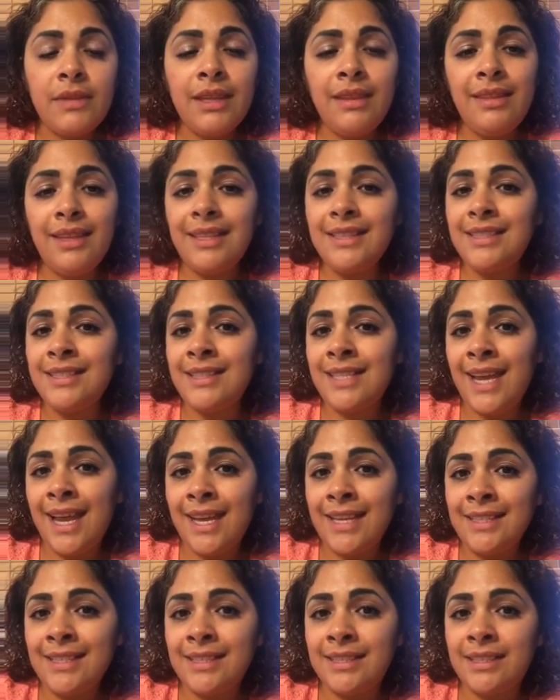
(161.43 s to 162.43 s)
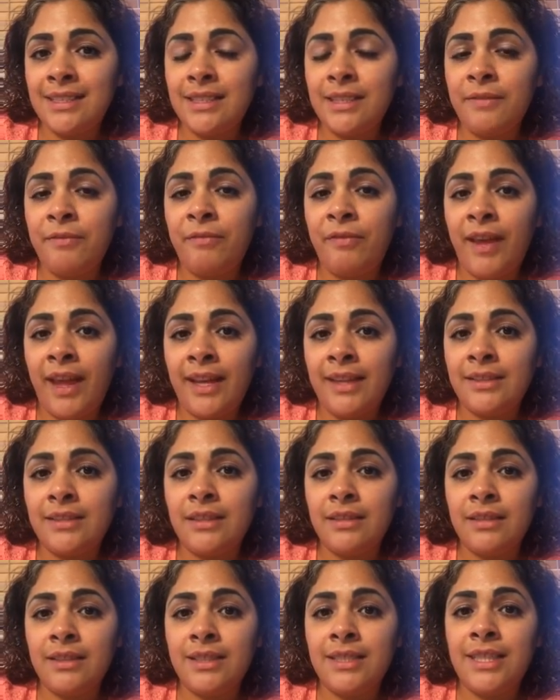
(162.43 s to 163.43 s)
These tests
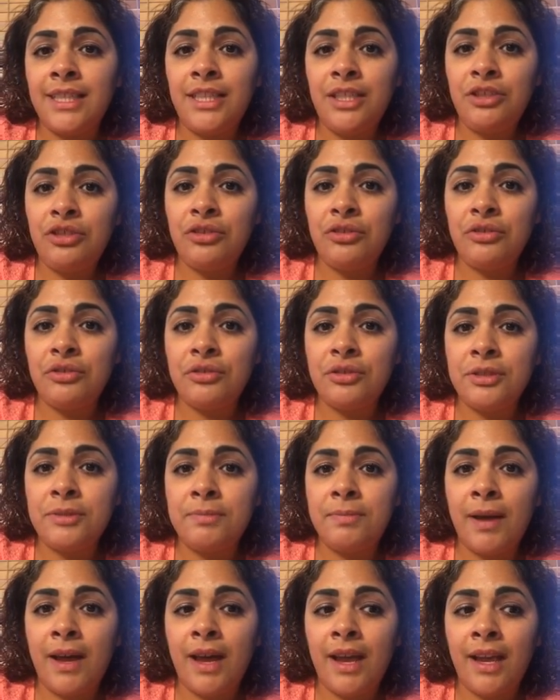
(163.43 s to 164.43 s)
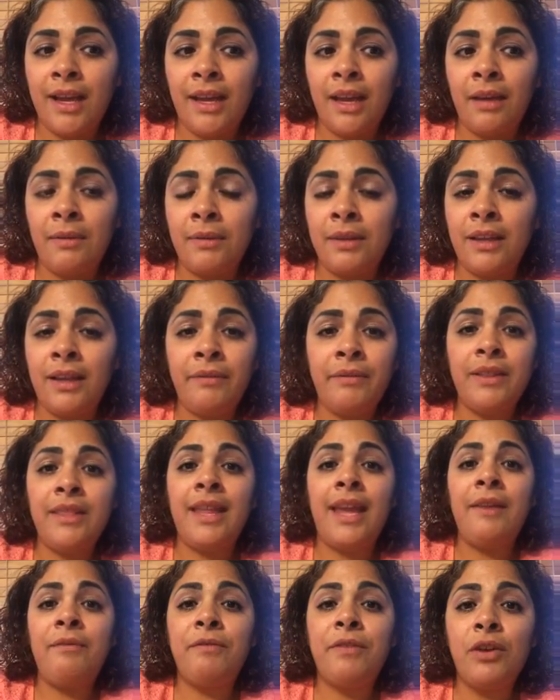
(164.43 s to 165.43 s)
affect the teachers by, even
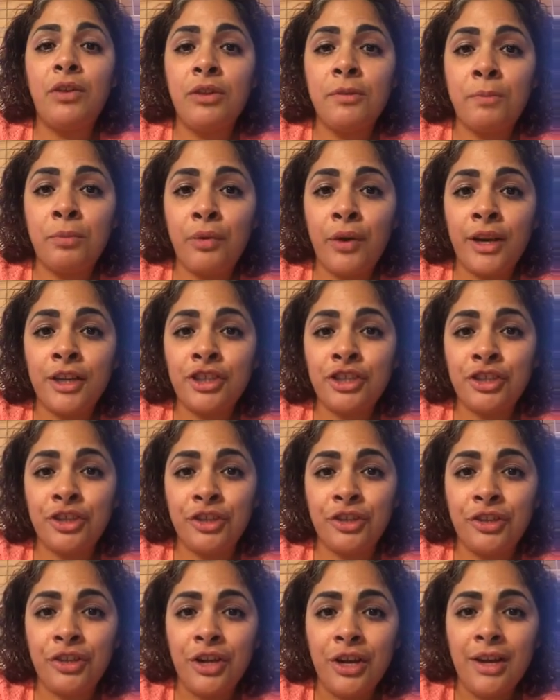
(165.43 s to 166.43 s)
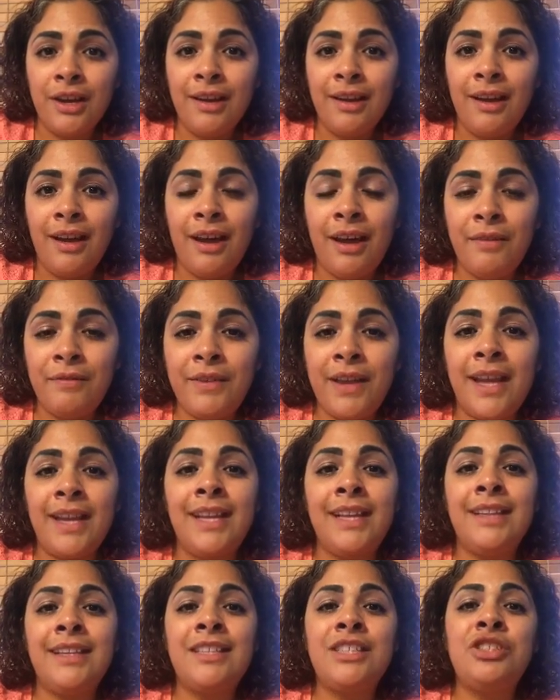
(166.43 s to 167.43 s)
they feel the pressure of
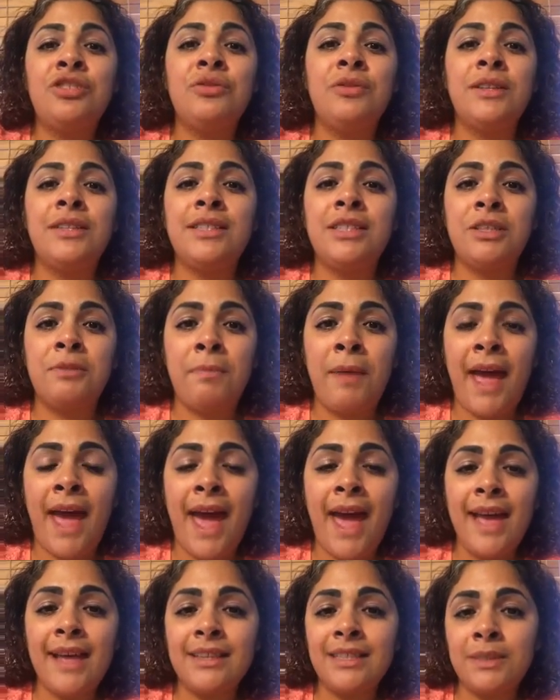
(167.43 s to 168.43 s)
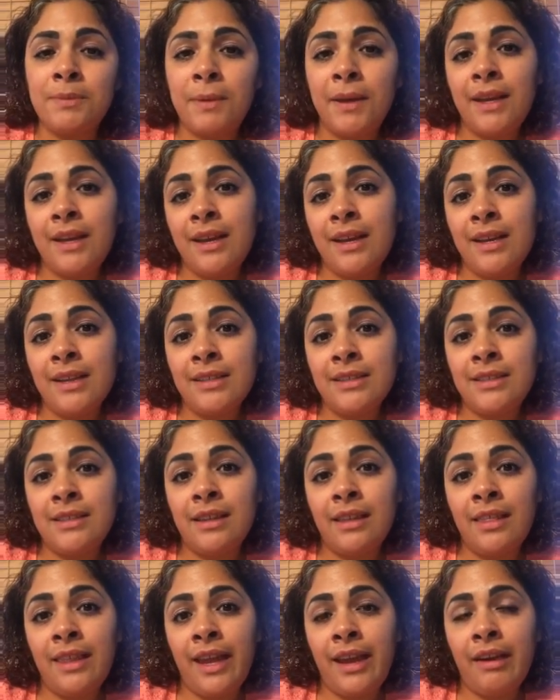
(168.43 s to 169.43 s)
getting these students to pass, because
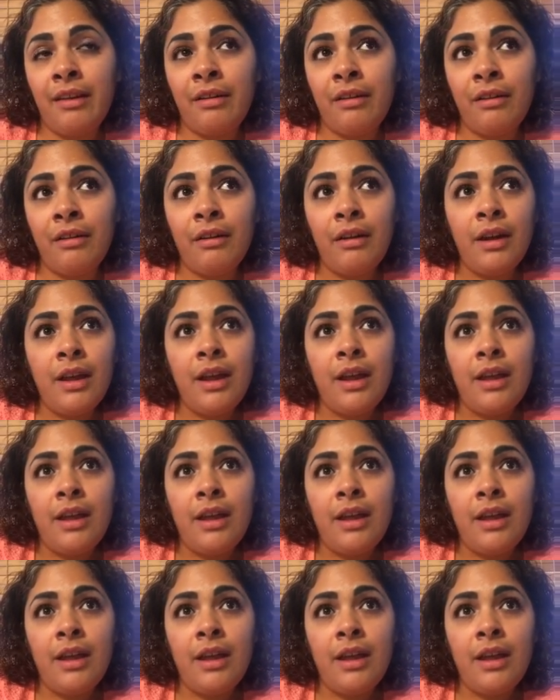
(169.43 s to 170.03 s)
their